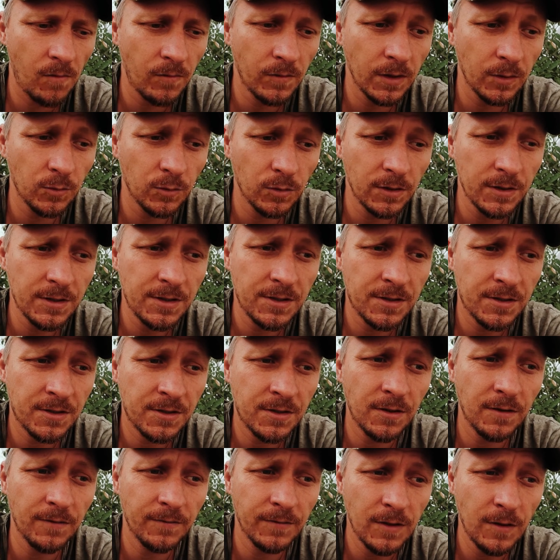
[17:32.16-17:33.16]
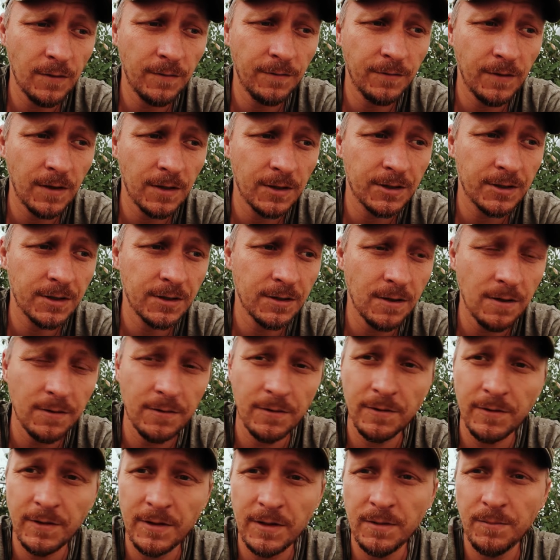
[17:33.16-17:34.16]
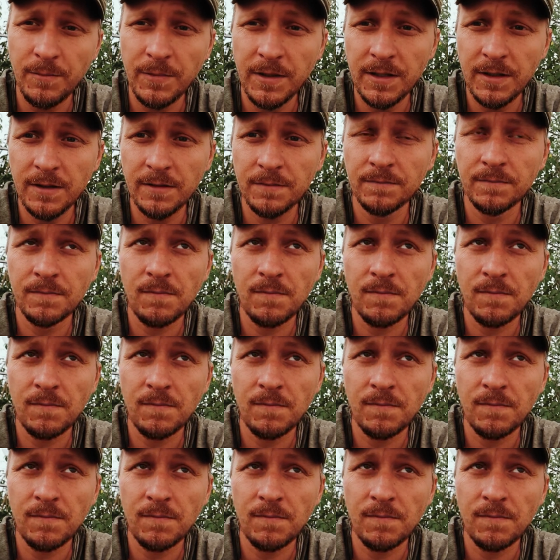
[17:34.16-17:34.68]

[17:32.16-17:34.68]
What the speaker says: They really serve no function other than be